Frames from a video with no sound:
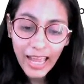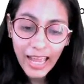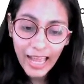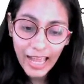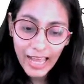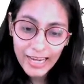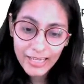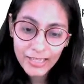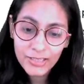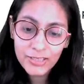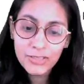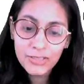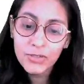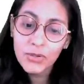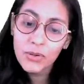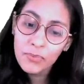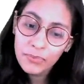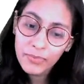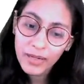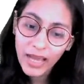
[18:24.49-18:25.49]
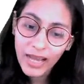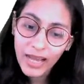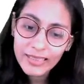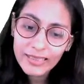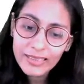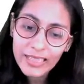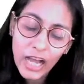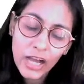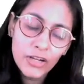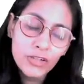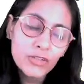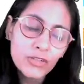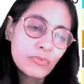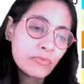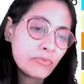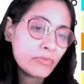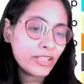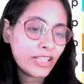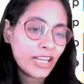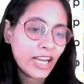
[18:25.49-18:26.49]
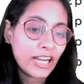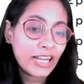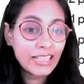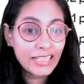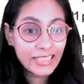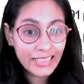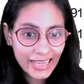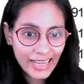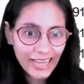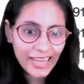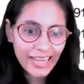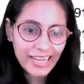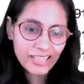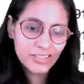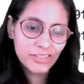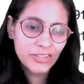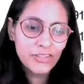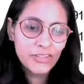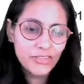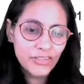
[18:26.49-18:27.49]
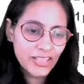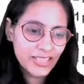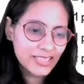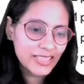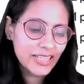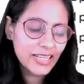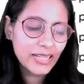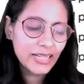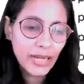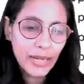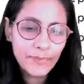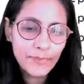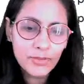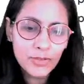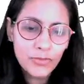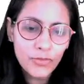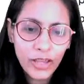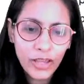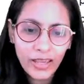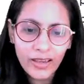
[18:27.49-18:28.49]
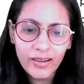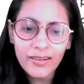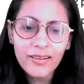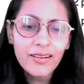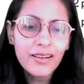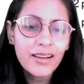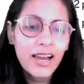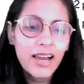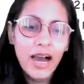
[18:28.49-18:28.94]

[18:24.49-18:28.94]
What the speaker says: And Somnath, Anupriya. Great. So interesting names over here.